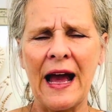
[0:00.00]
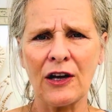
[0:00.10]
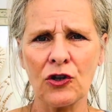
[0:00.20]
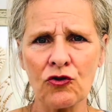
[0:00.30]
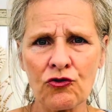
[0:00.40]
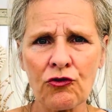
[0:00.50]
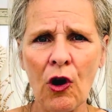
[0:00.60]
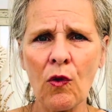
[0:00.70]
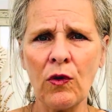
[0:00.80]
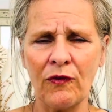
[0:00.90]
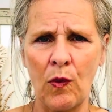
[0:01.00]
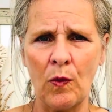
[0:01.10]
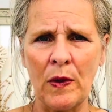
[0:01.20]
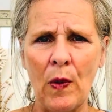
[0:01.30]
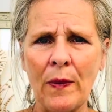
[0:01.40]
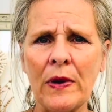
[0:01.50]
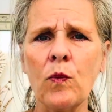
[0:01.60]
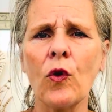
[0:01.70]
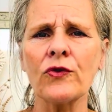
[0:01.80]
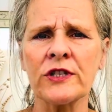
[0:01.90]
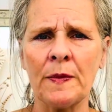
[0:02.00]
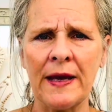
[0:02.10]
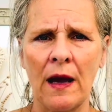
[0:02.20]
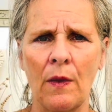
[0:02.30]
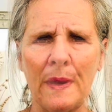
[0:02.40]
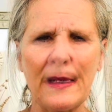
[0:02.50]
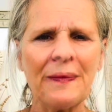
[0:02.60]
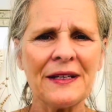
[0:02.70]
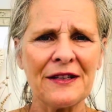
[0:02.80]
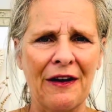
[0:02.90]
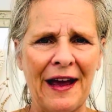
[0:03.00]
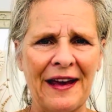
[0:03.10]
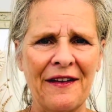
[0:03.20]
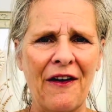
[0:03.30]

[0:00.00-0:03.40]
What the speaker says: control of where we want to be going. My name is Diane.